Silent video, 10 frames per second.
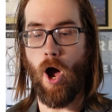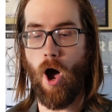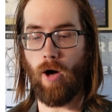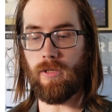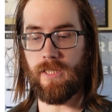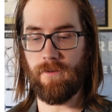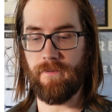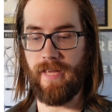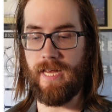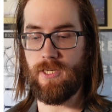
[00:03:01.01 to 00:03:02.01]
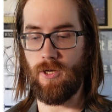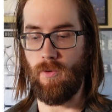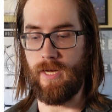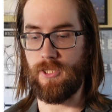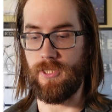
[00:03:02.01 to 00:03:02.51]
All clarification
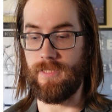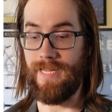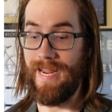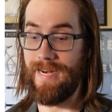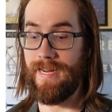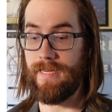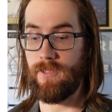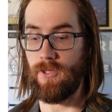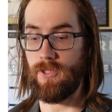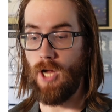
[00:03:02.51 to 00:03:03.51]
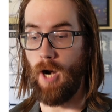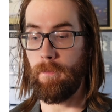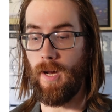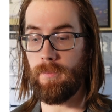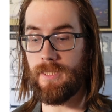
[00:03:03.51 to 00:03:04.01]
questions and answers are
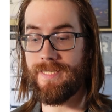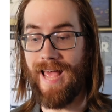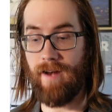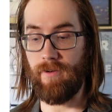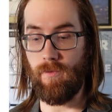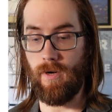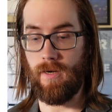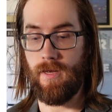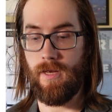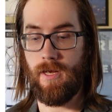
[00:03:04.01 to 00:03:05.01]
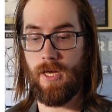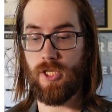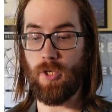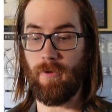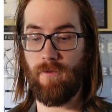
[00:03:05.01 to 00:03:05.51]
public to everyone,
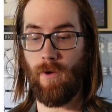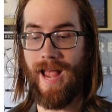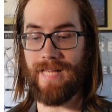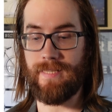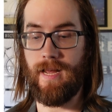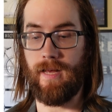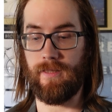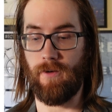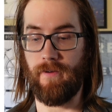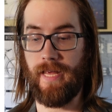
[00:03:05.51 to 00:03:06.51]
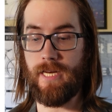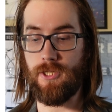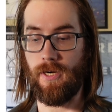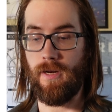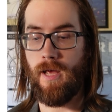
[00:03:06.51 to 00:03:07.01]
so before asking a
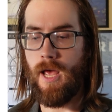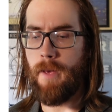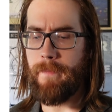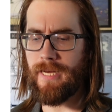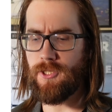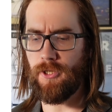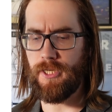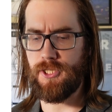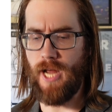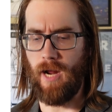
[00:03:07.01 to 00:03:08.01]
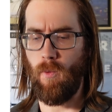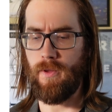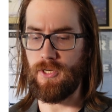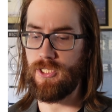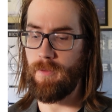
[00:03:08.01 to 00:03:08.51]
clarification, make sure to check
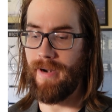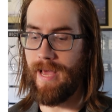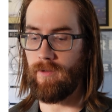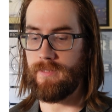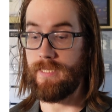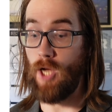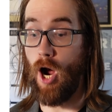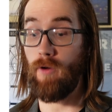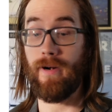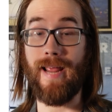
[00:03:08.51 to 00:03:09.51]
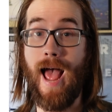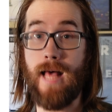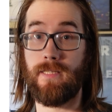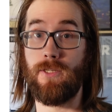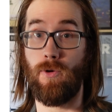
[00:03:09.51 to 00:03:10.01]
whether someone else has already
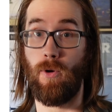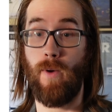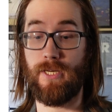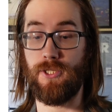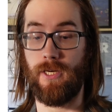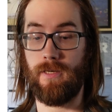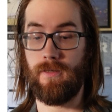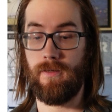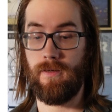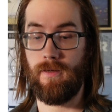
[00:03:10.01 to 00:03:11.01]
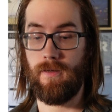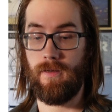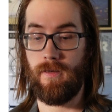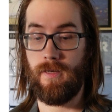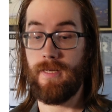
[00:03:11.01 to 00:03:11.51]
asked your question.
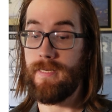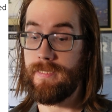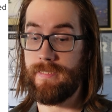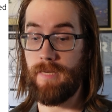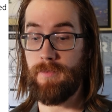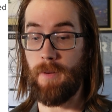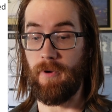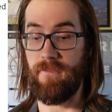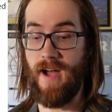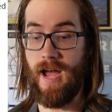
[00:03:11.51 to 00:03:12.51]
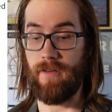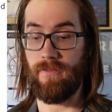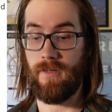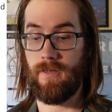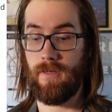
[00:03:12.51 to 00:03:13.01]
Tip number 5,
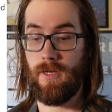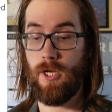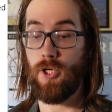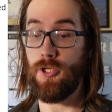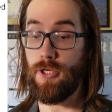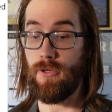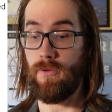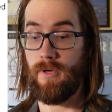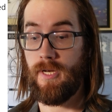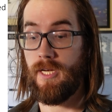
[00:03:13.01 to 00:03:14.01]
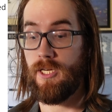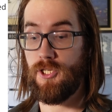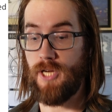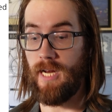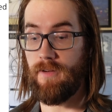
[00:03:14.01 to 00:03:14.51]
do
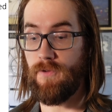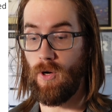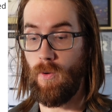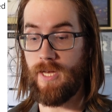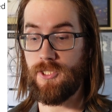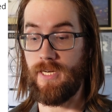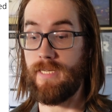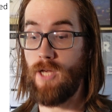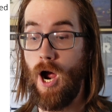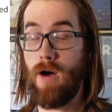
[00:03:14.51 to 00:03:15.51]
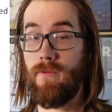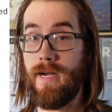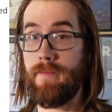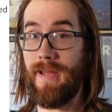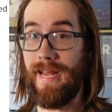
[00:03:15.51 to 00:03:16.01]
check if your question has
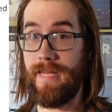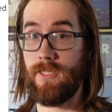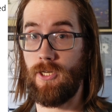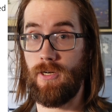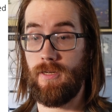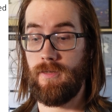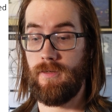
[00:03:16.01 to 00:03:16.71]
already been answered.